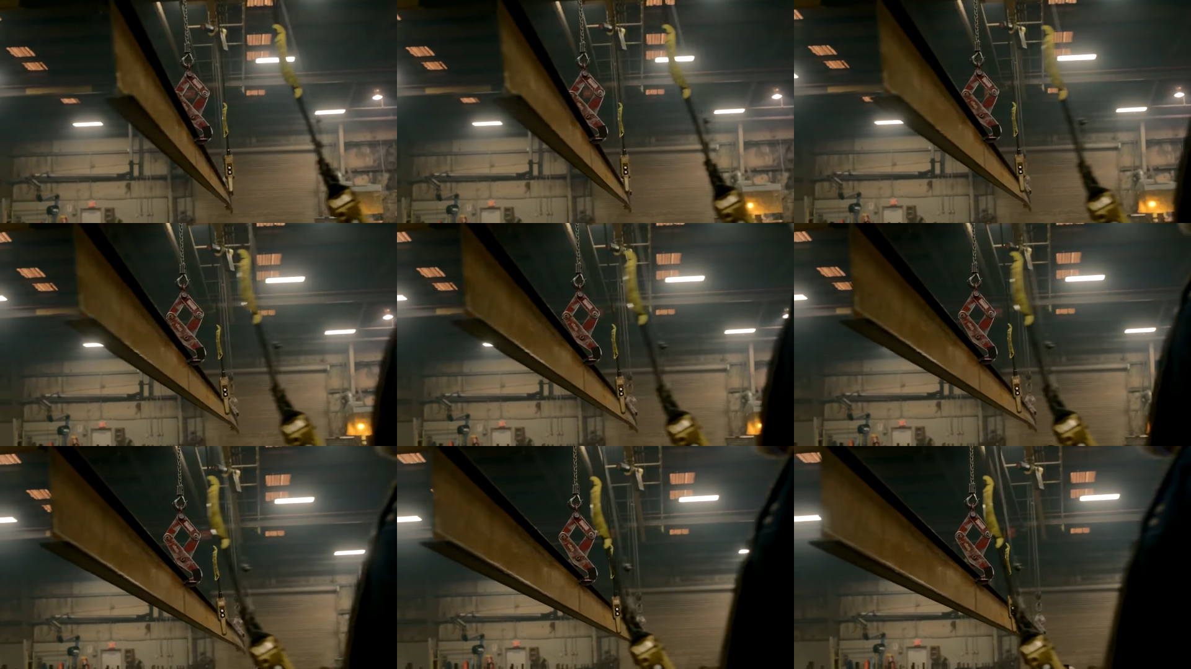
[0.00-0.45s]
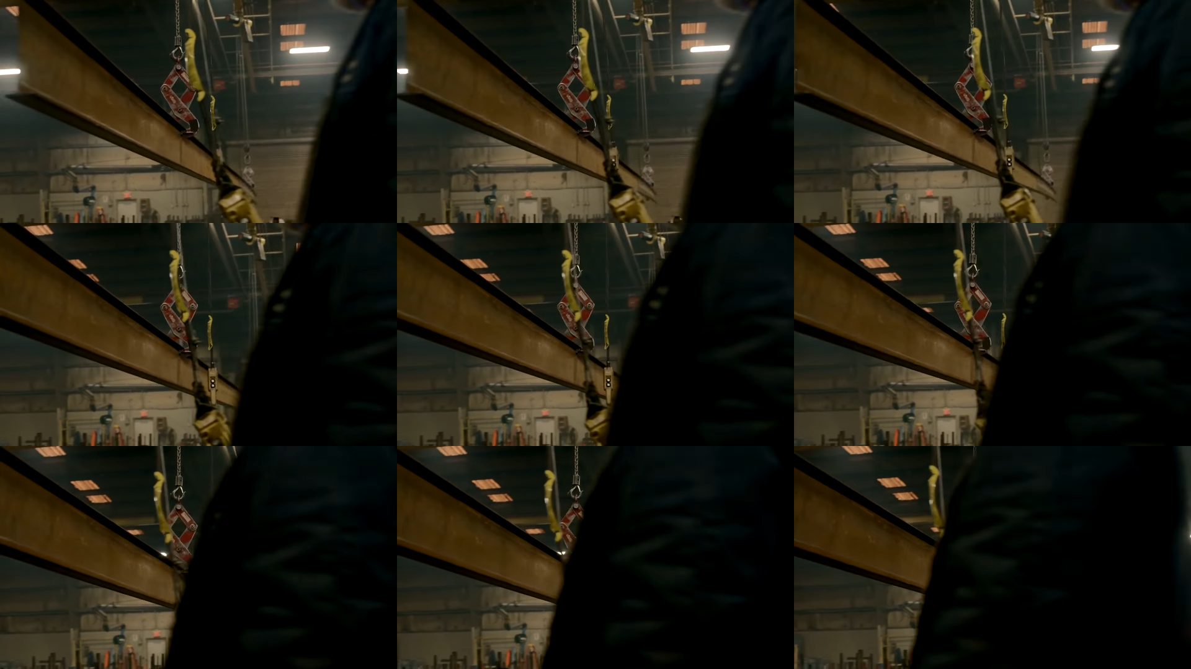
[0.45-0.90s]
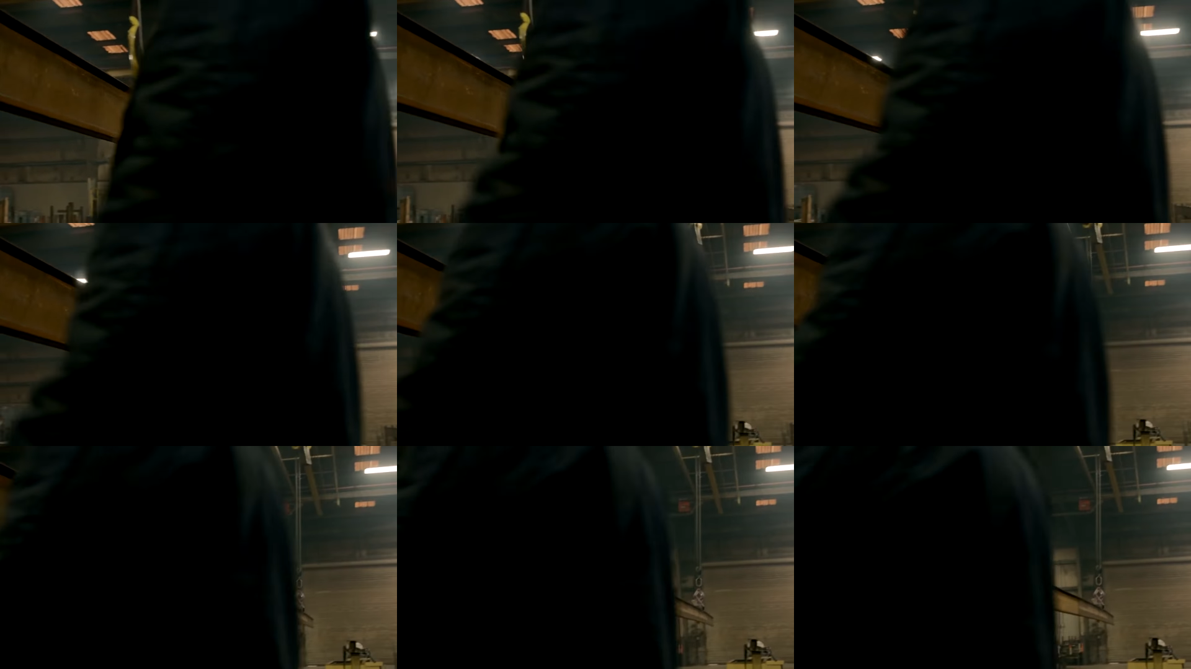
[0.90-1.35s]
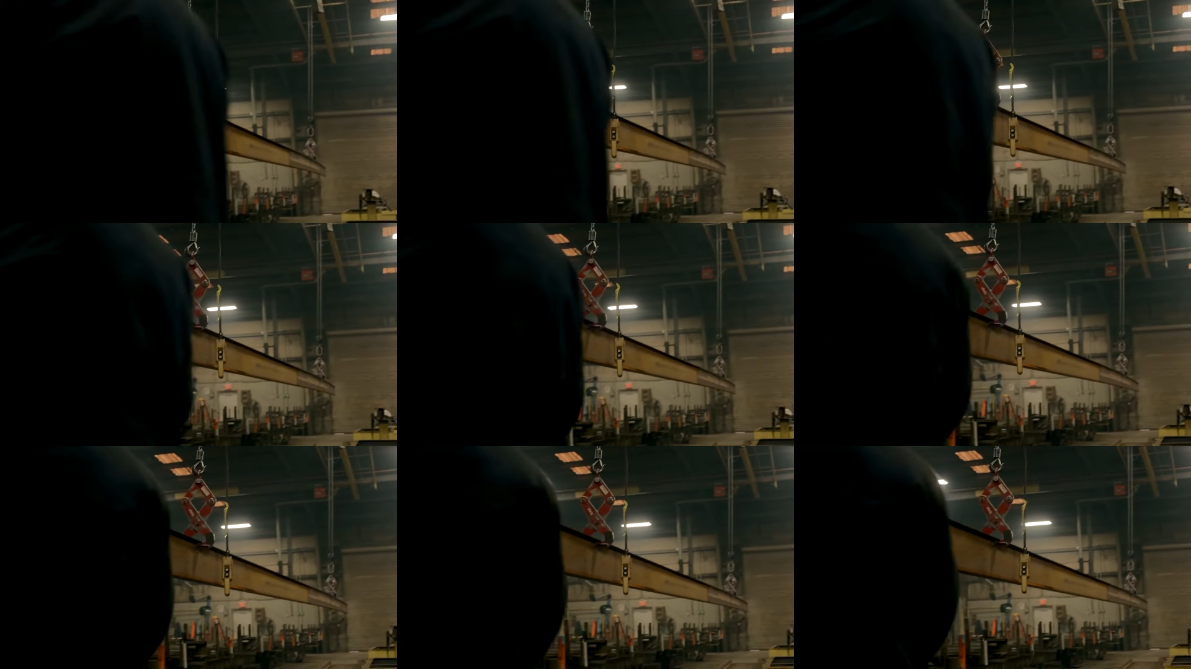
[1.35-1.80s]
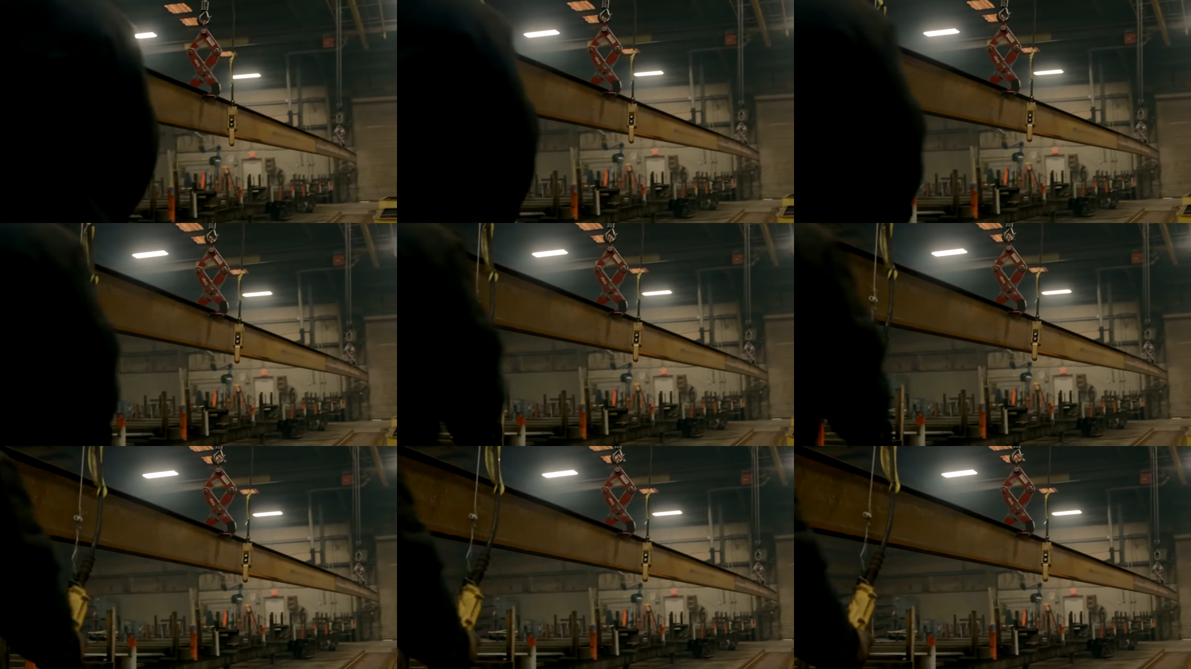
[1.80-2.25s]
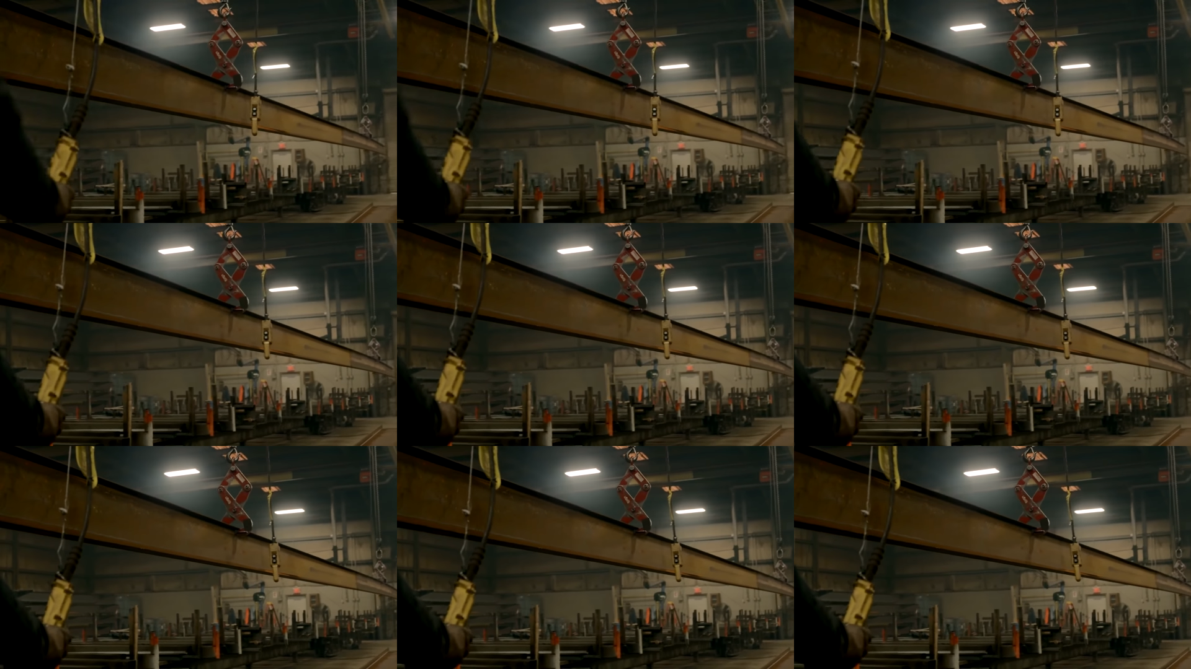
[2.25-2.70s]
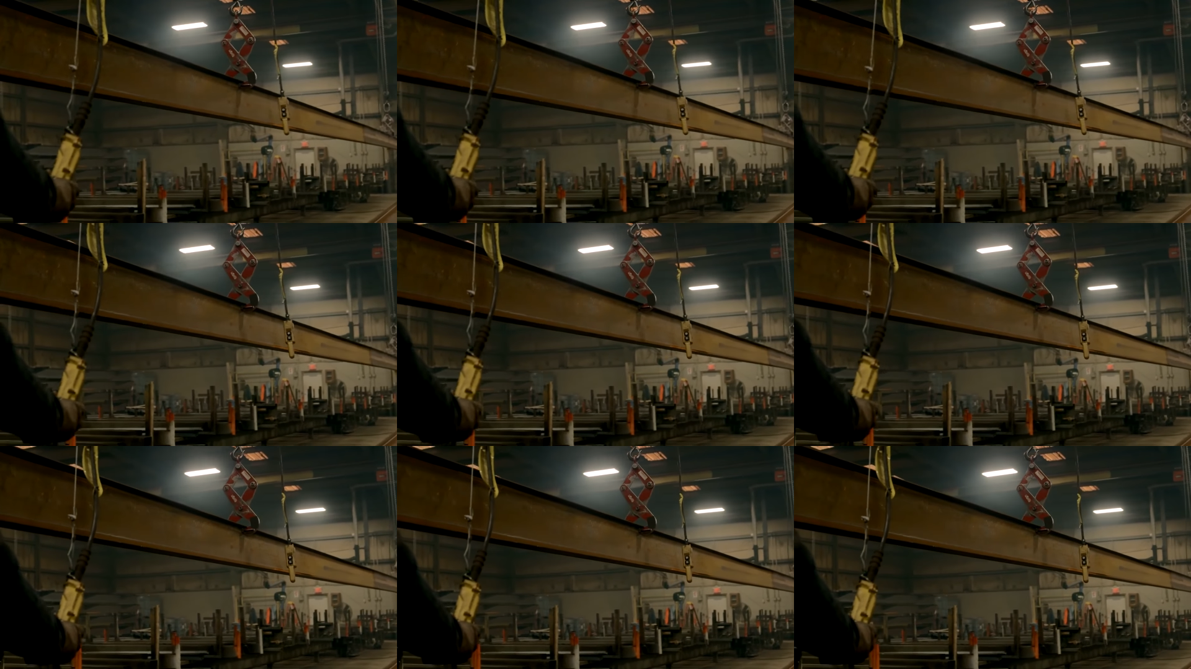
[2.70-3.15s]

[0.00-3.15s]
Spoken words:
No face is visible, so there are no lips to read.